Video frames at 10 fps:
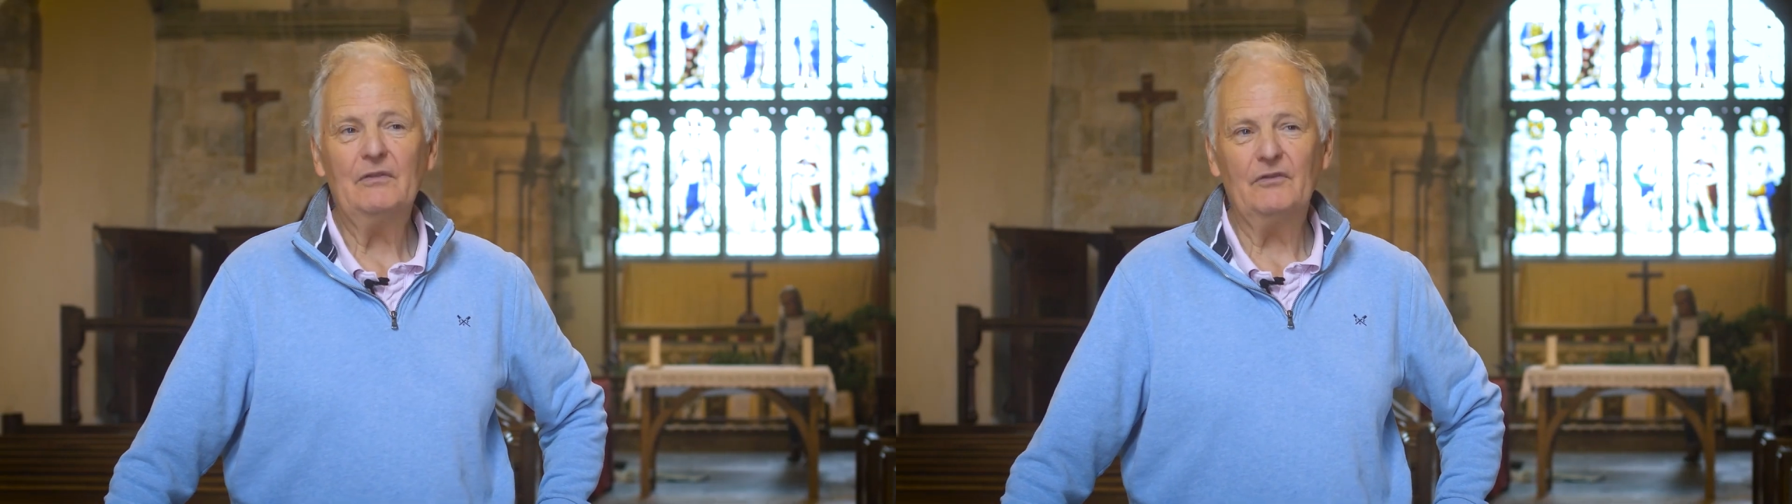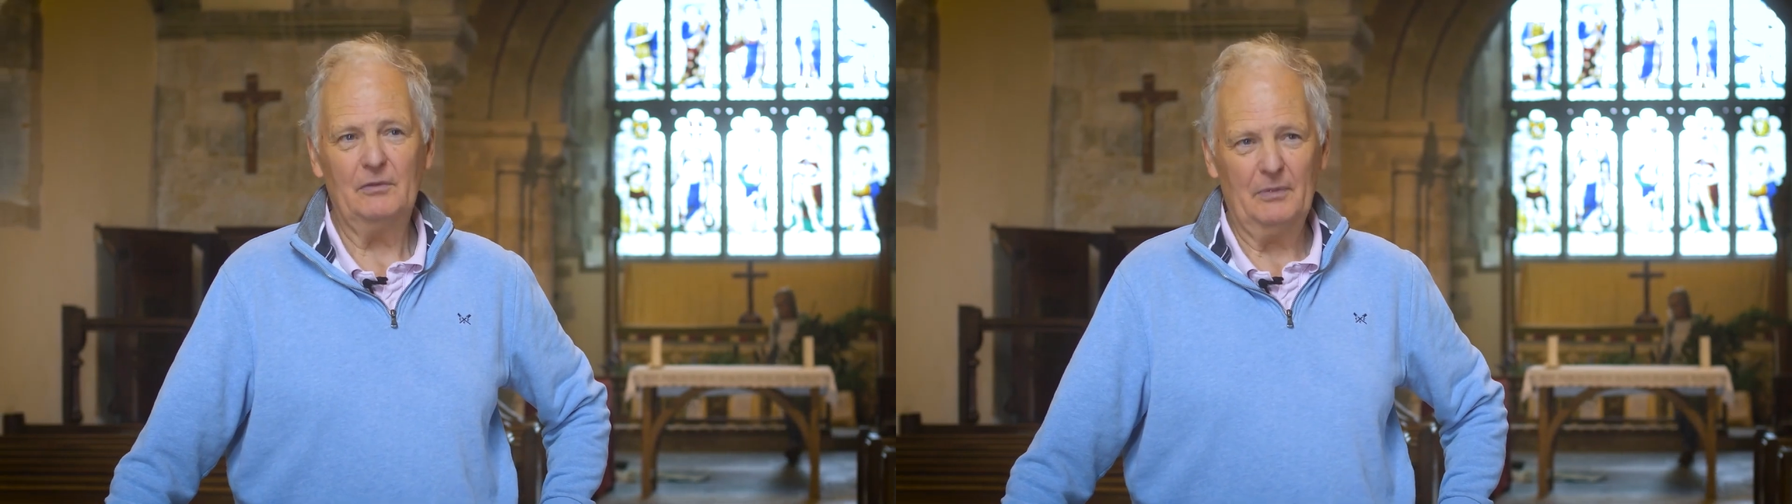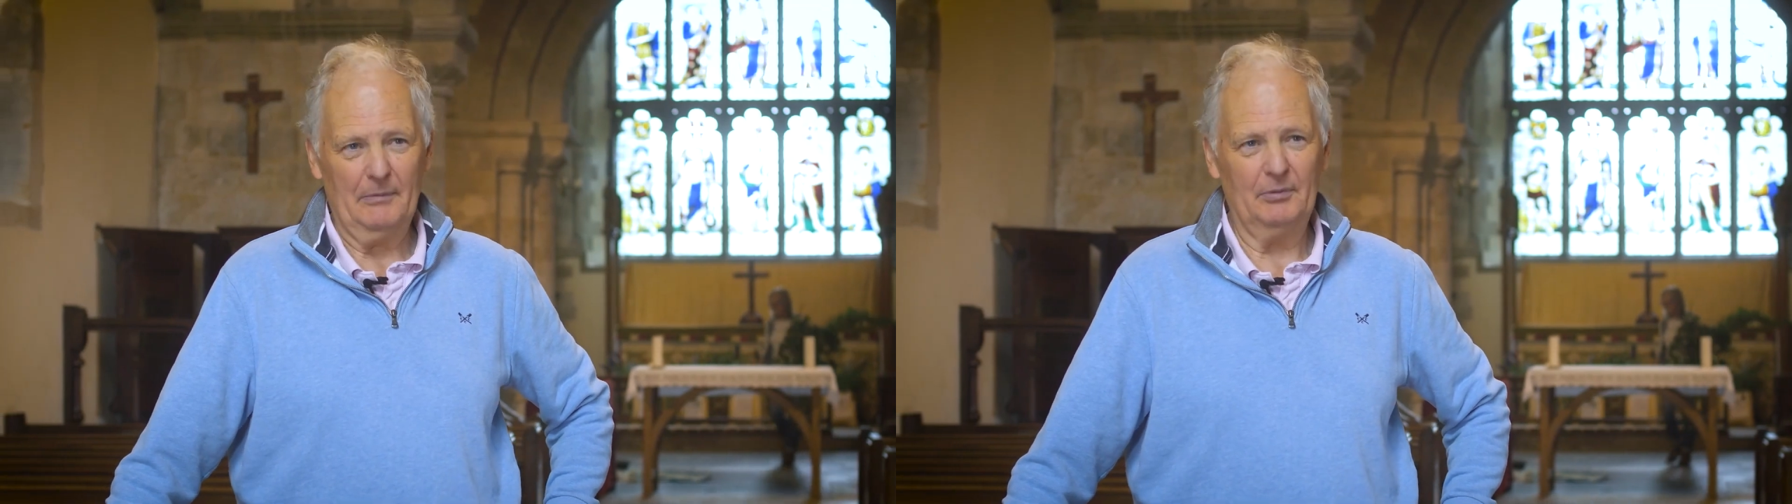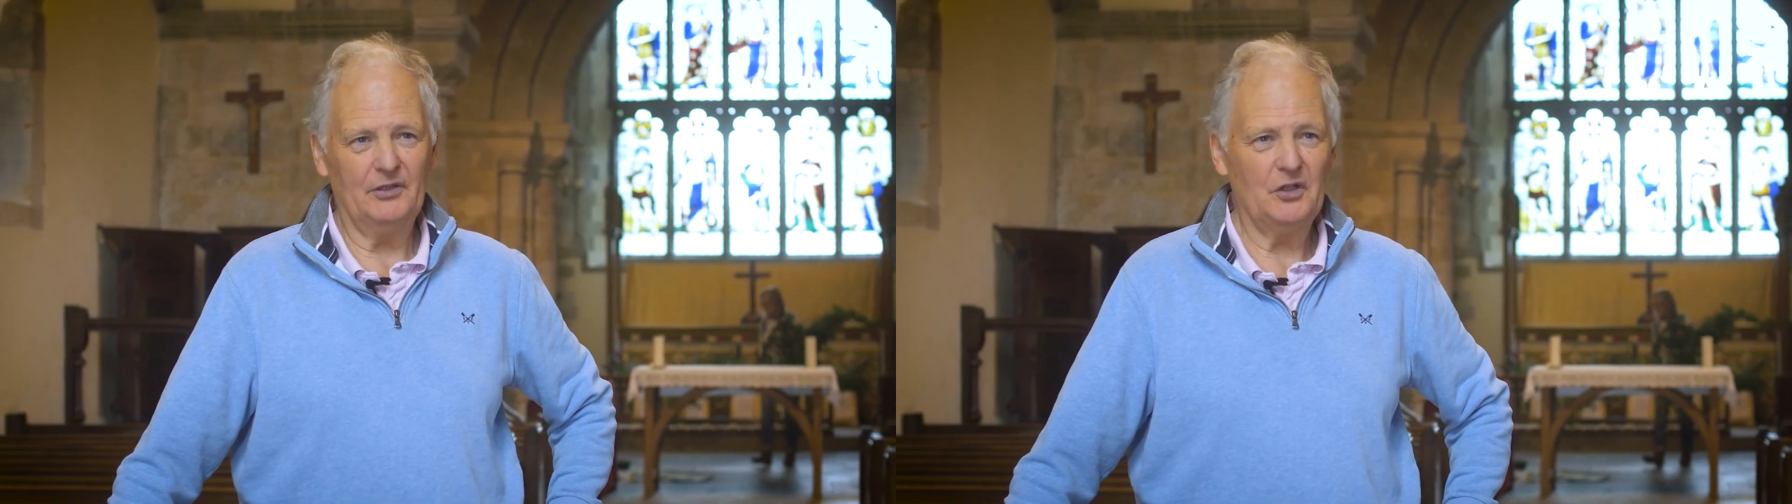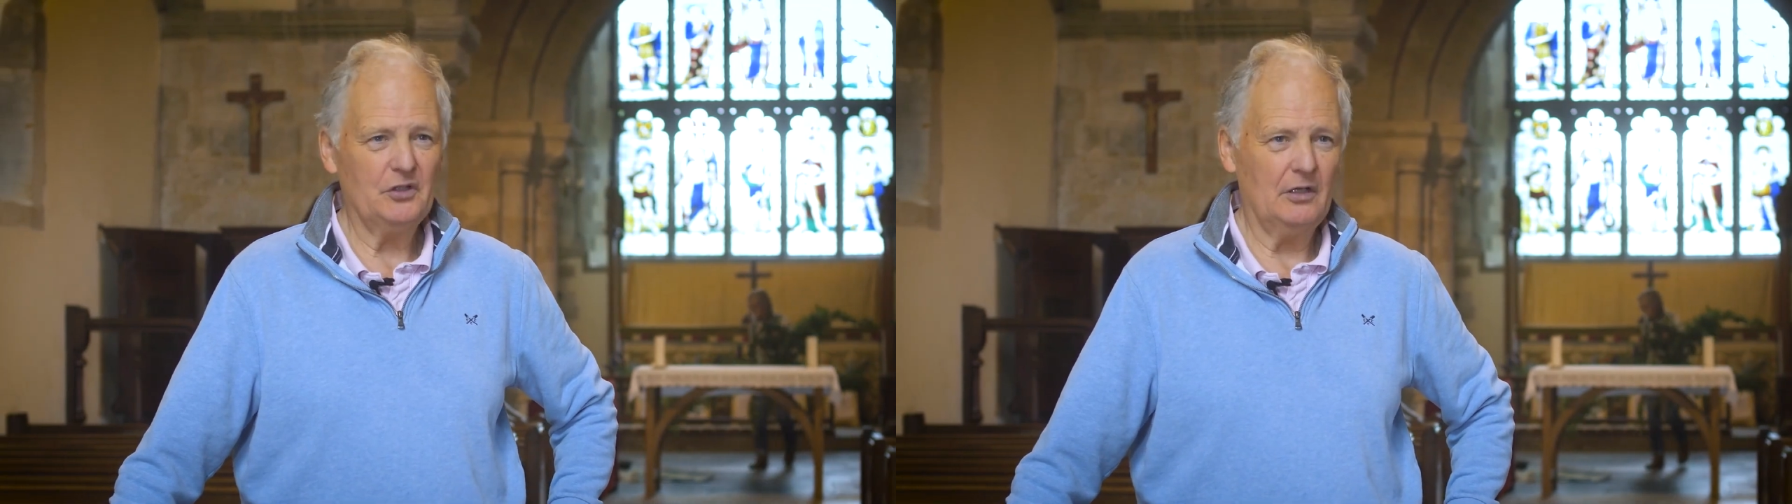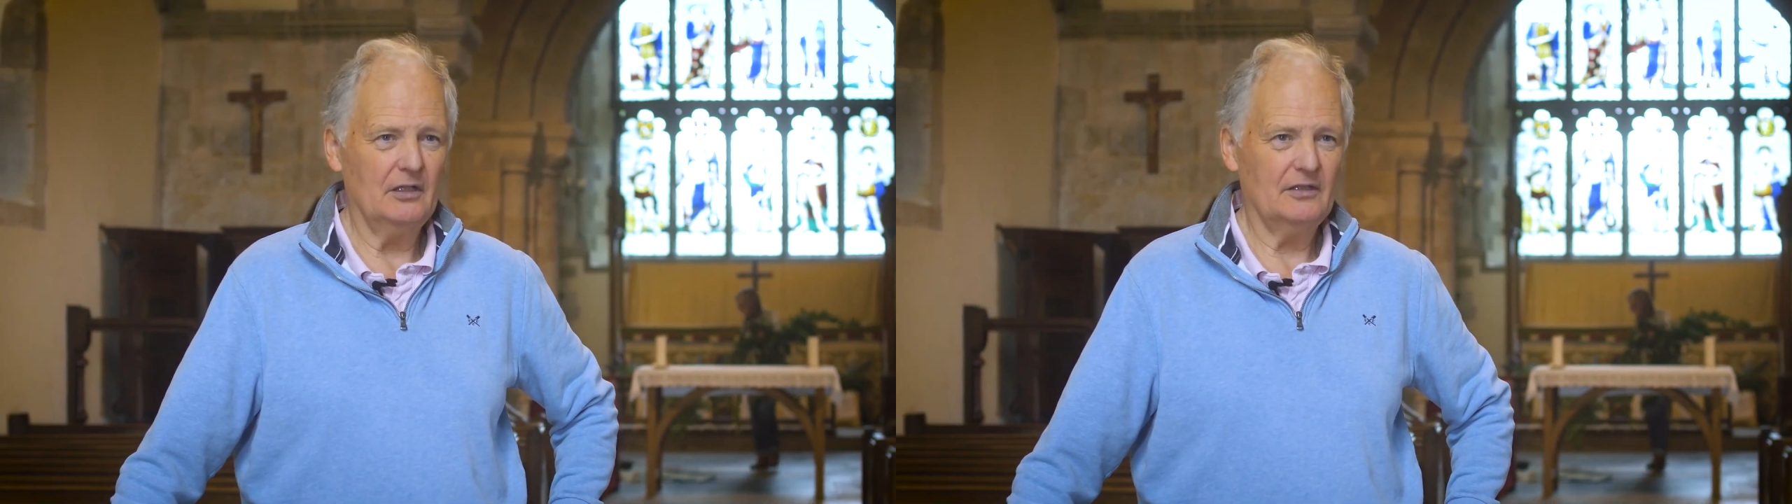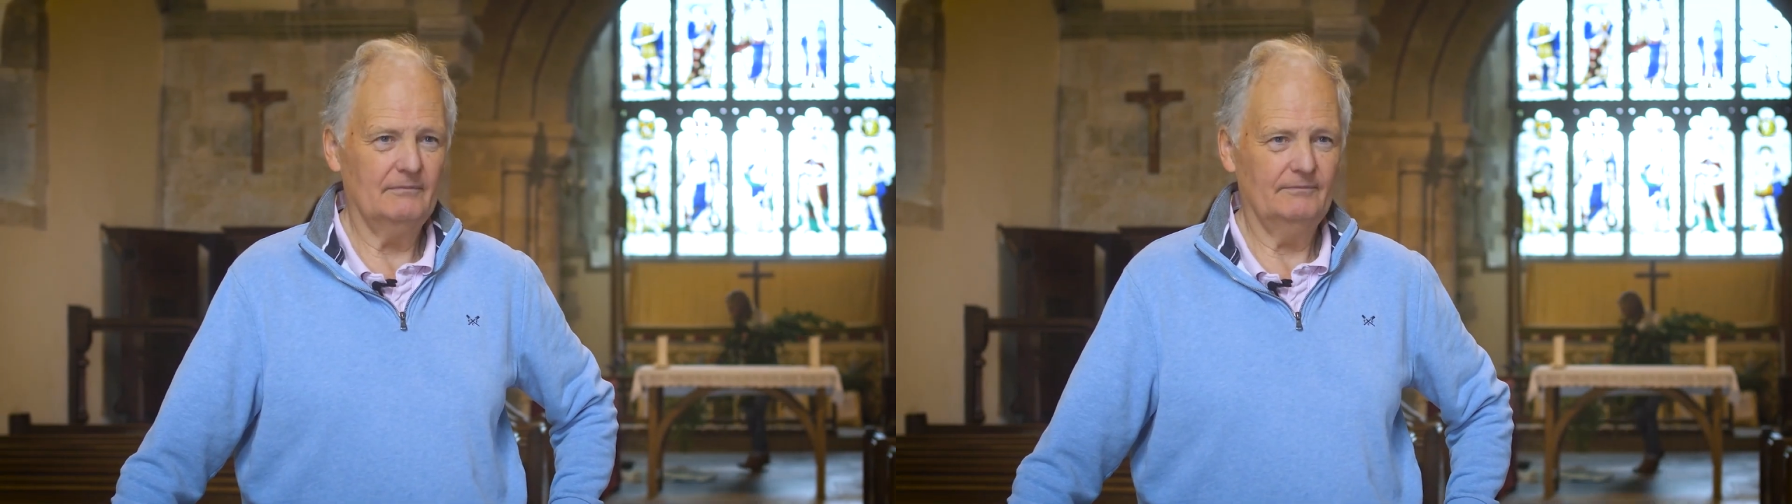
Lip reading: for the people in the church.